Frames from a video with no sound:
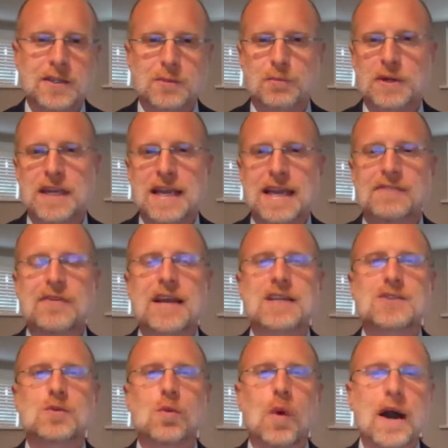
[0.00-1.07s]
to bringing
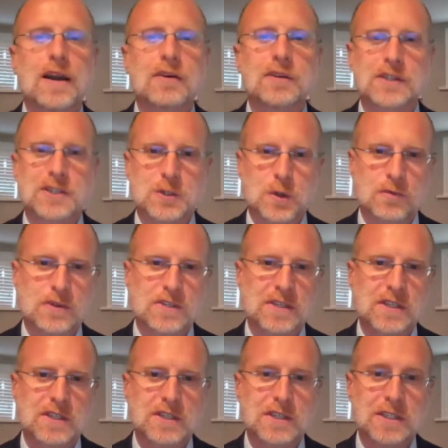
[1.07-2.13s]
advanced wireless
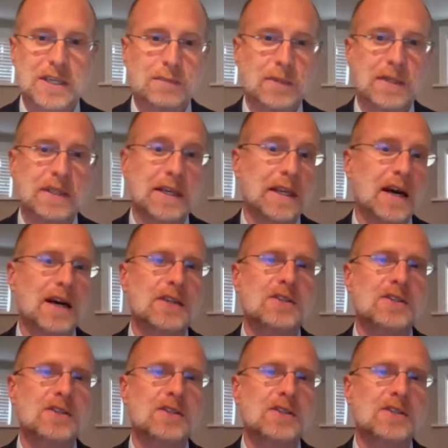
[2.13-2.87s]
services to typically